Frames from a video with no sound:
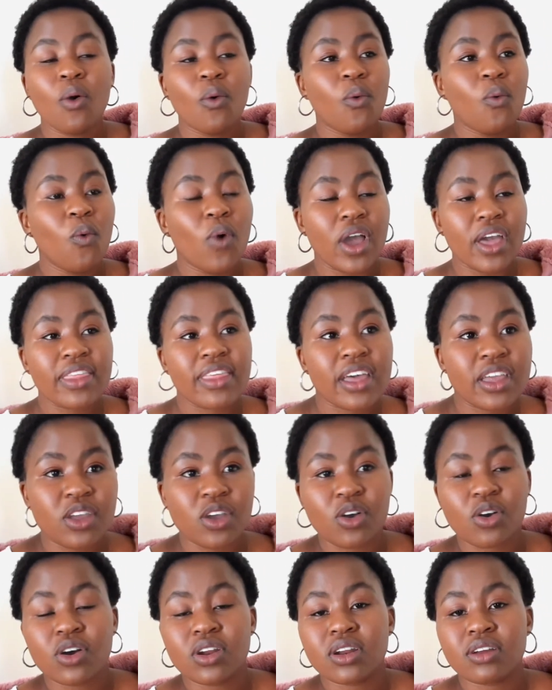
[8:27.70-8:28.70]
whether you're
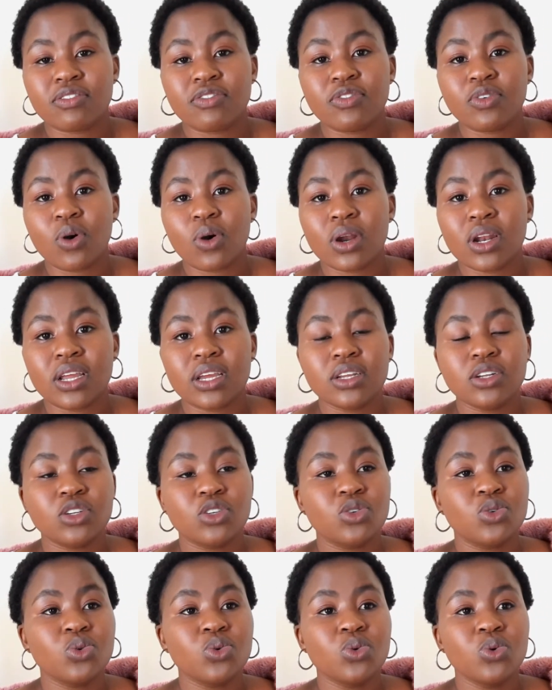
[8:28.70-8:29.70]
going to fall
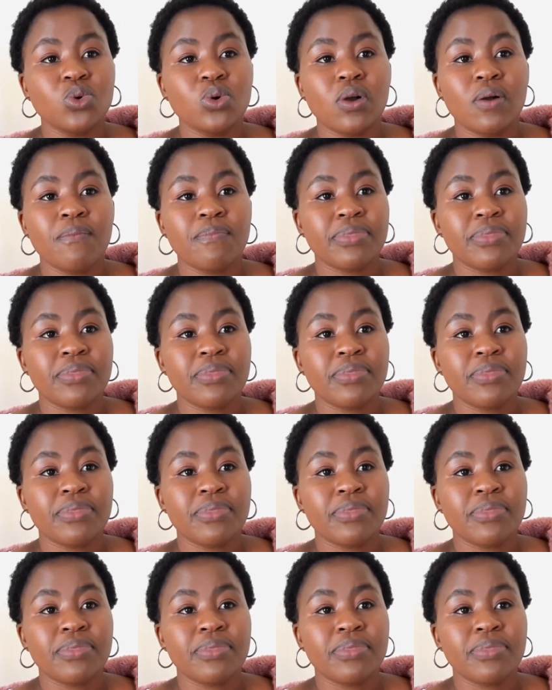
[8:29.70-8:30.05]
into